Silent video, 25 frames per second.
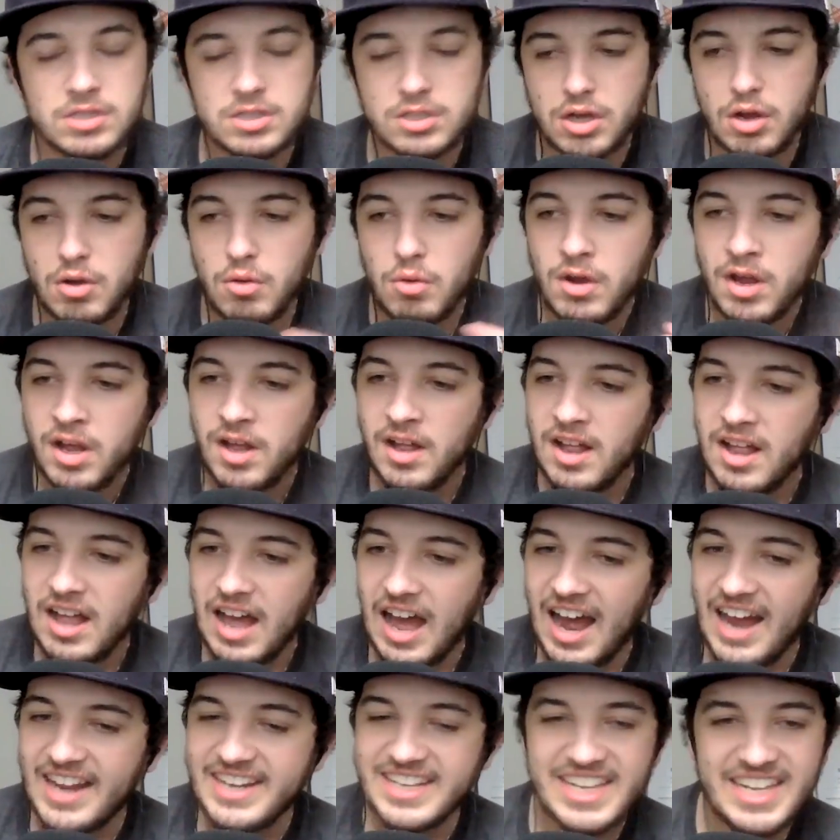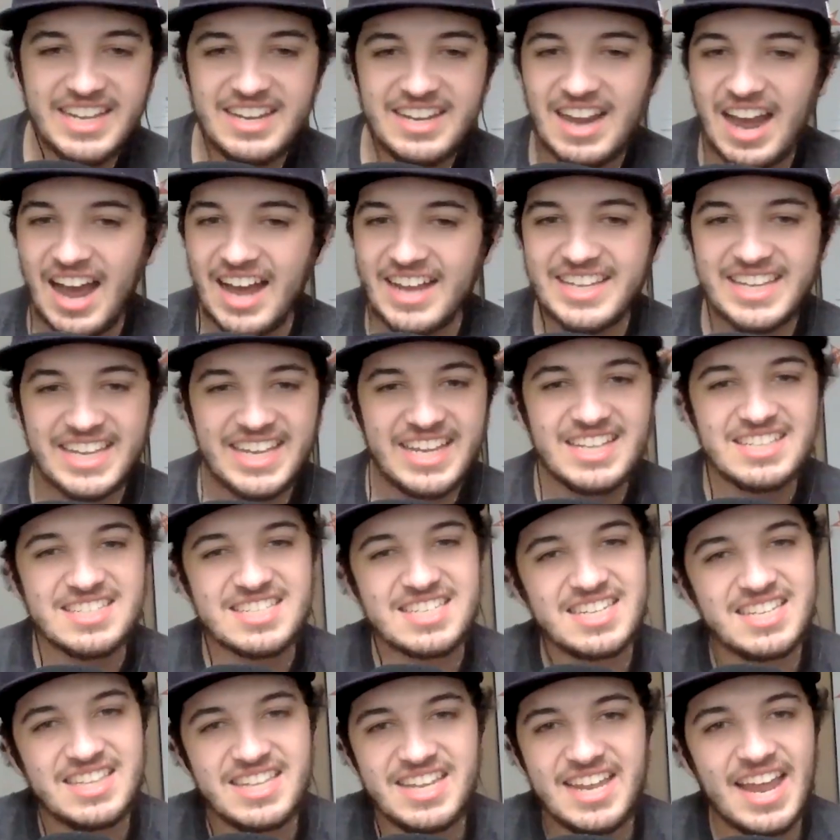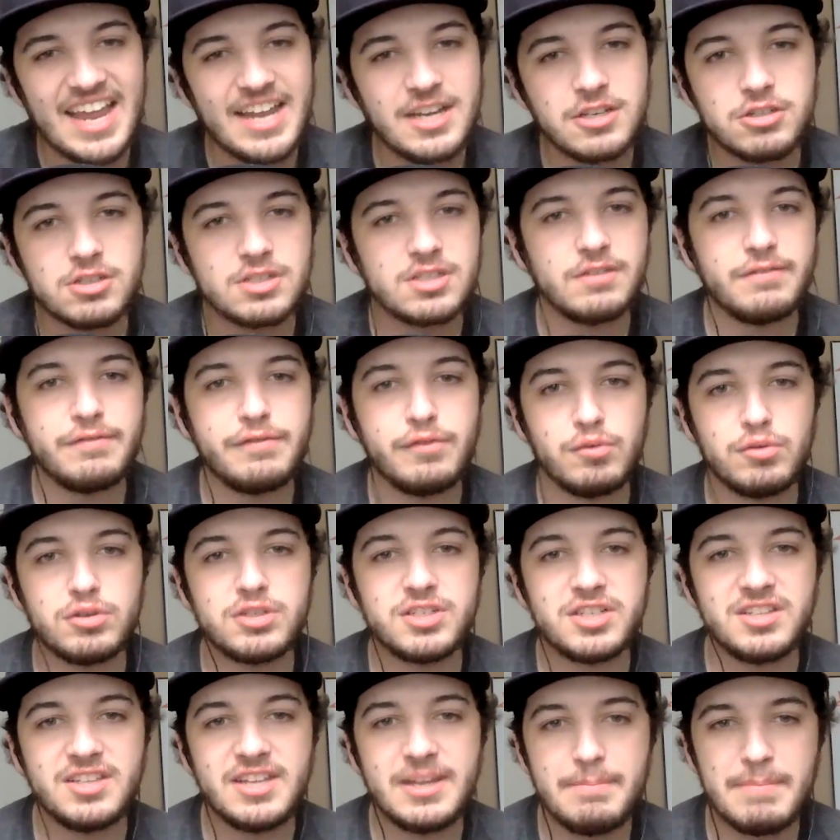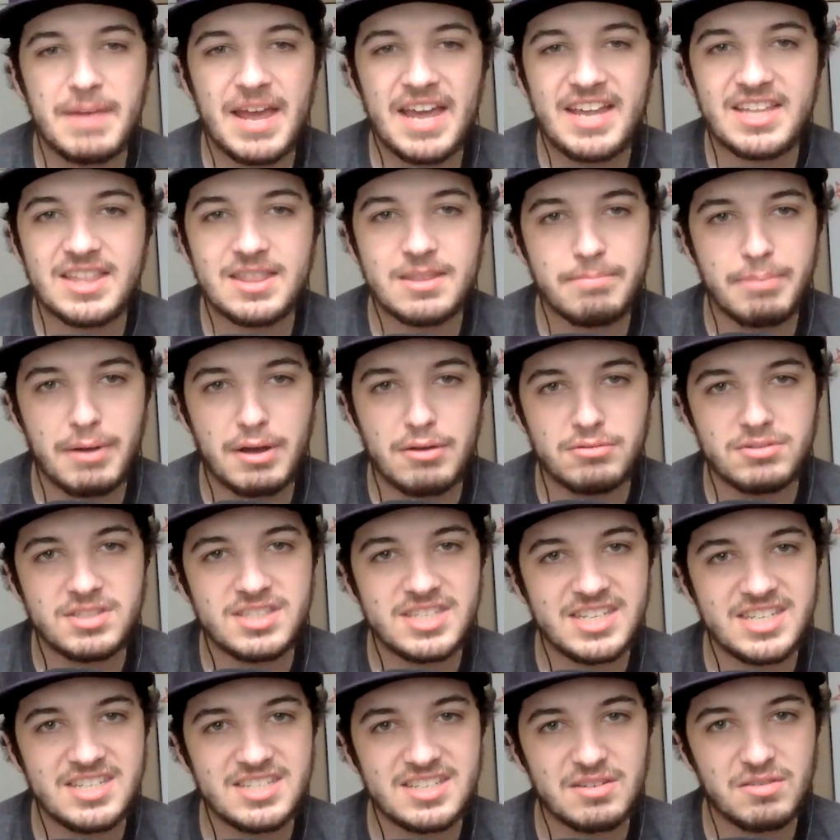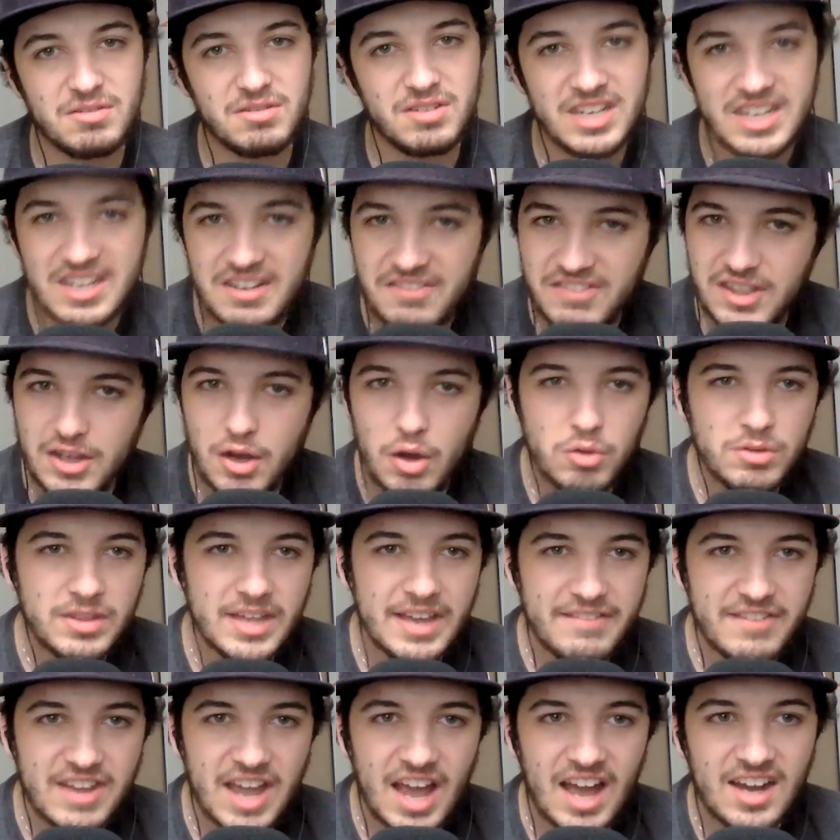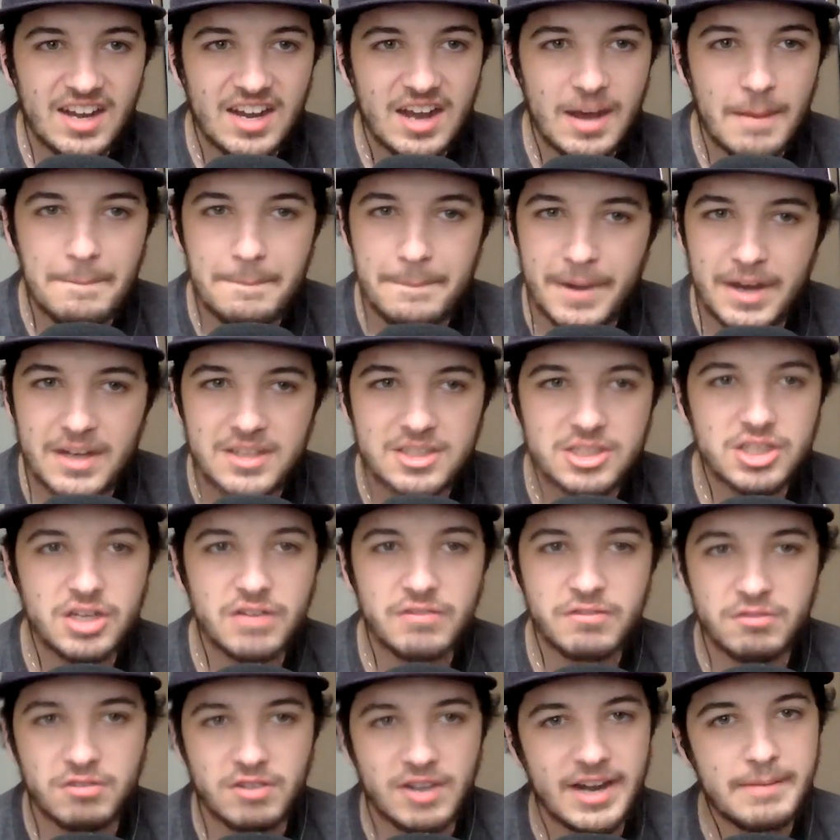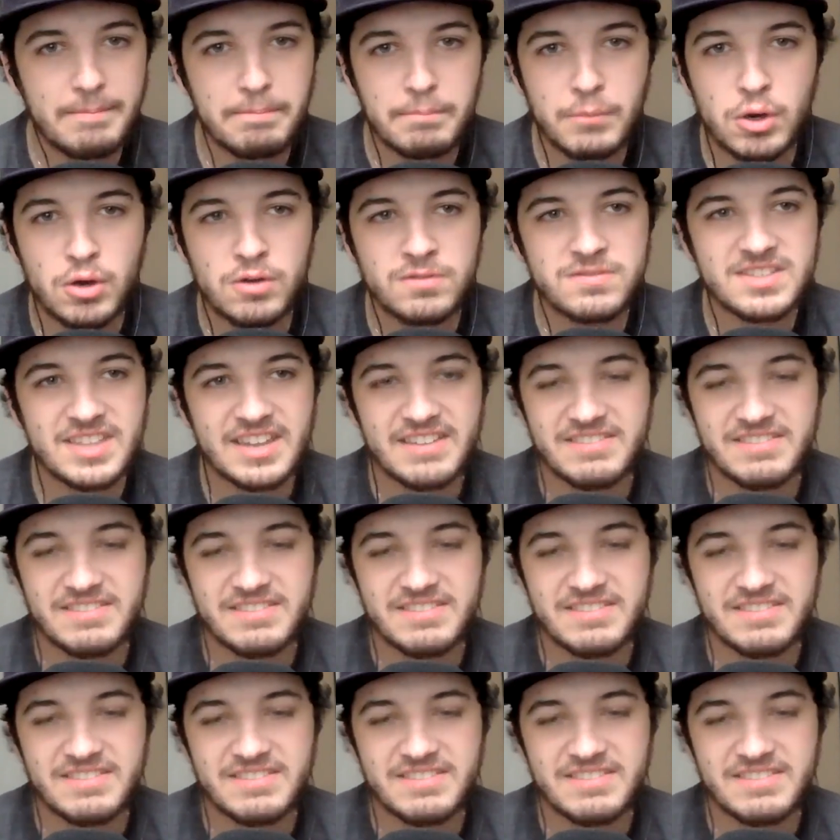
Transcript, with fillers: So I can't I can't see the Angels unfortunately making the postseason, even though they've got a bunch of great moves.